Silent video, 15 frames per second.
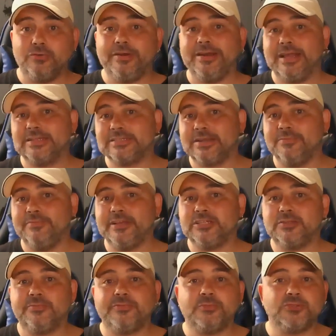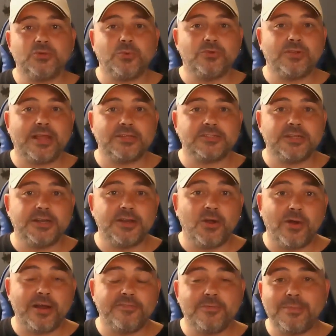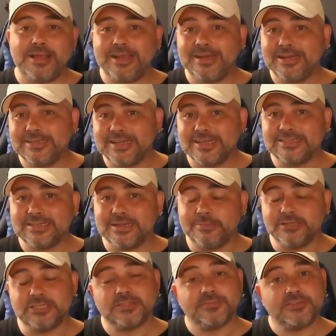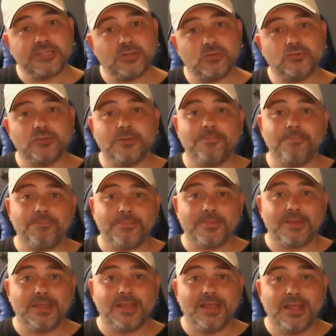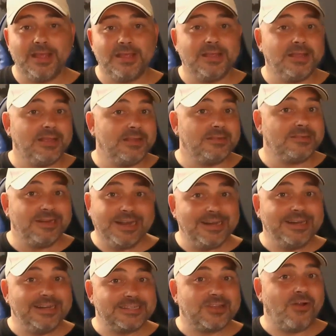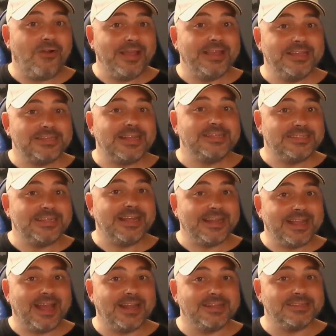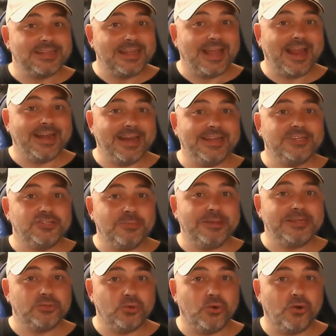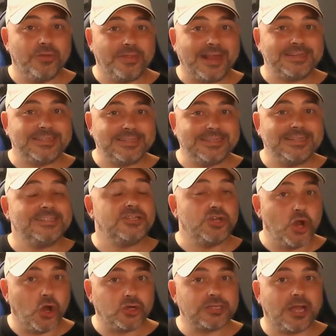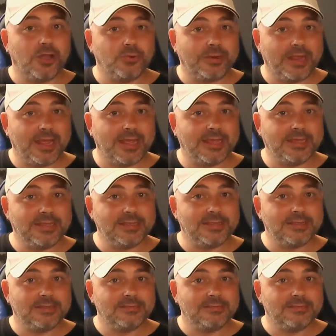already has a conviction from 2009 for making indecent images of children. Clearly this guy is a sick cunt and needs to be taught that it is not okay.